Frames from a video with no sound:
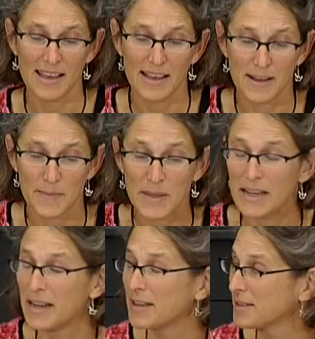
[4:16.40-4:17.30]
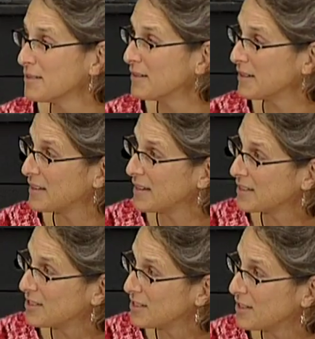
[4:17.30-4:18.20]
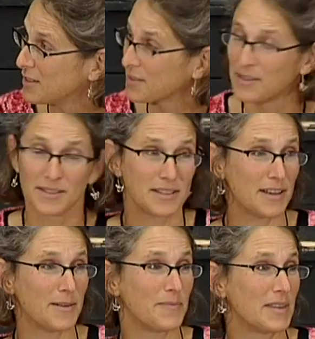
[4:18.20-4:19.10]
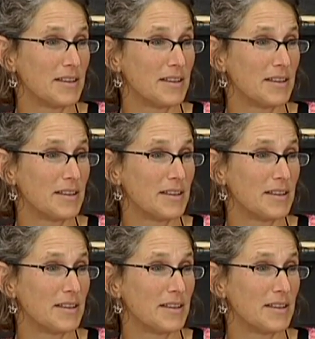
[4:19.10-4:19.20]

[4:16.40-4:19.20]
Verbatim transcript: Um, and I also want to thank Gina because um,